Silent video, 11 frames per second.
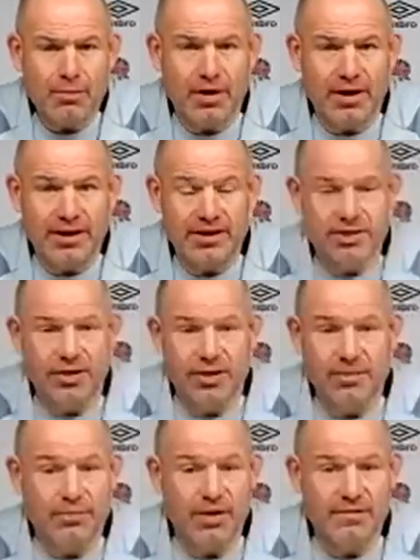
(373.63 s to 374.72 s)
Well, he's done
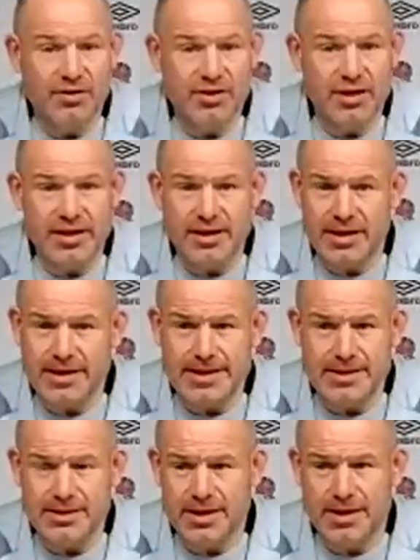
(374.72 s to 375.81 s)
it previously. He's